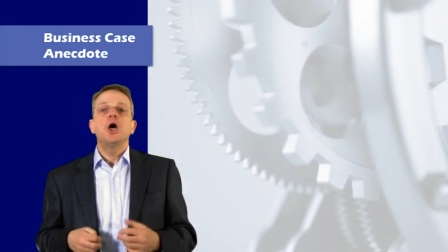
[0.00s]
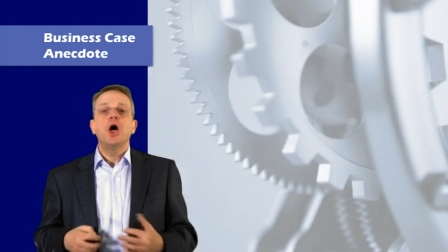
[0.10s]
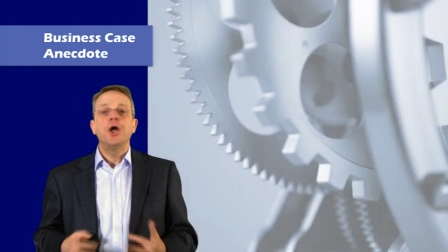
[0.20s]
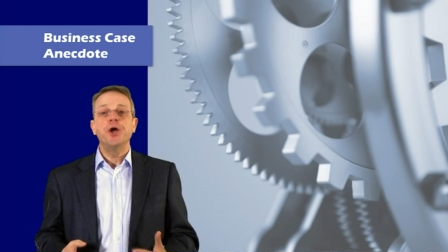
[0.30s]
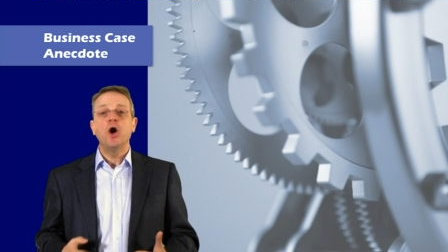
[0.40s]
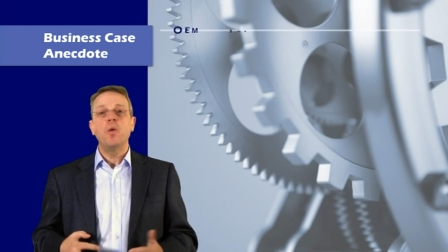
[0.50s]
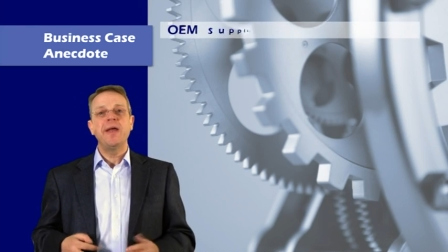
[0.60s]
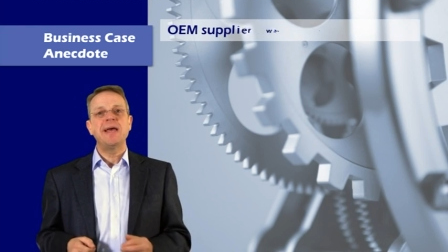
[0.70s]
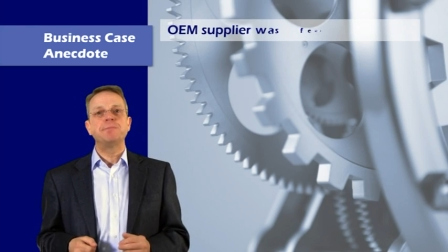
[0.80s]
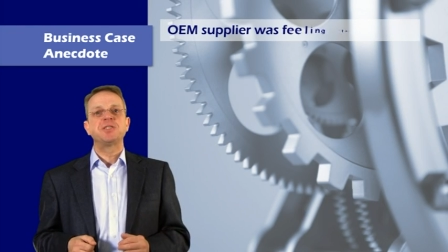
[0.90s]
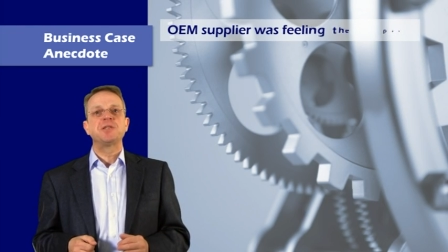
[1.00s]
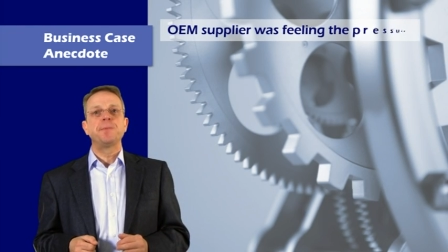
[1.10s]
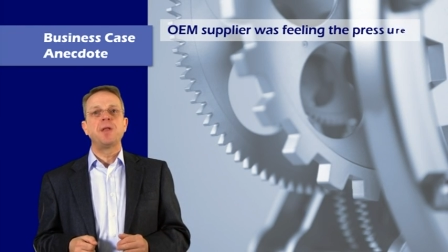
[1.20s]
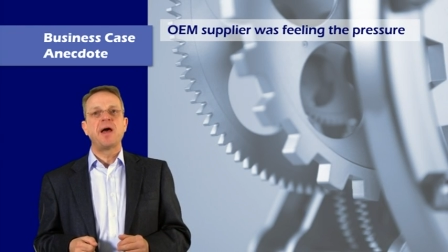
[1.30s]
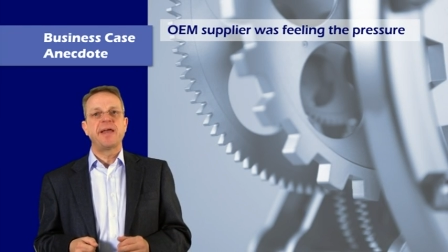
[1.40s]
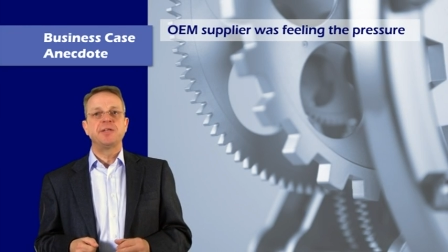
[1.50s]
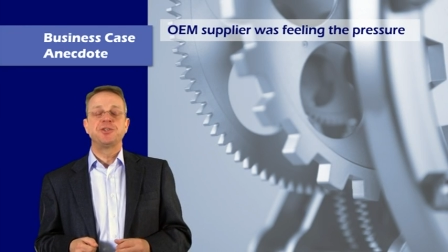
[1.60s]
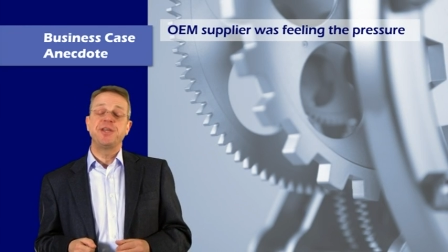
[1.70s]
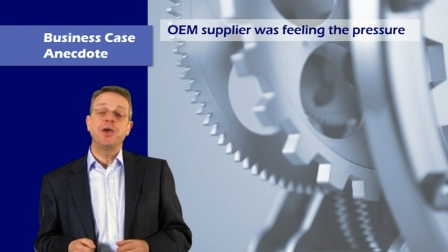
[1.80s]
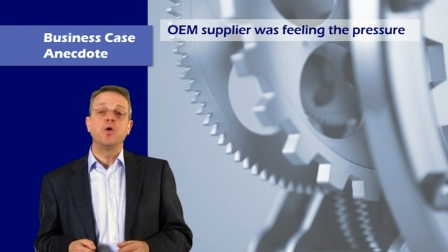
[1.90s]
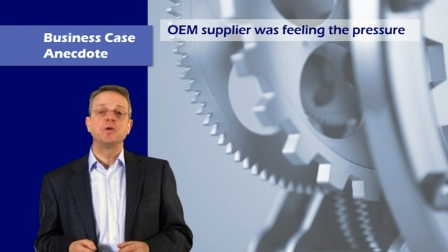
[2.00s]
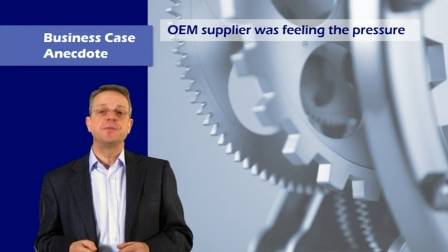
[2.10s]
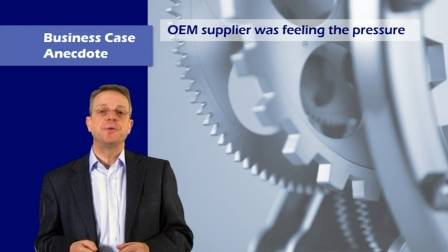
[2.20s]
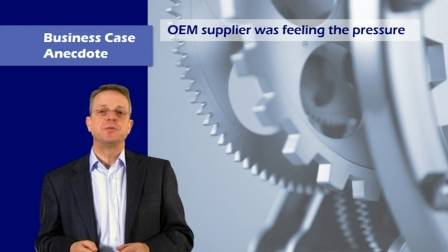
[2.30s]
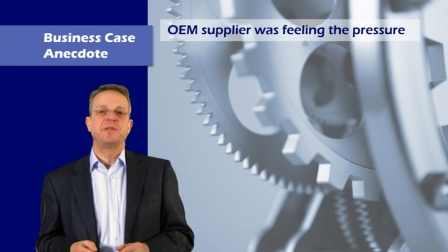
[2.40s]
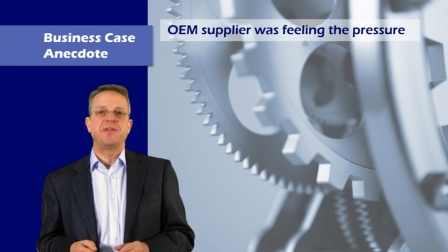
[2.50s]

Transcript: An OEM supplier to the automotive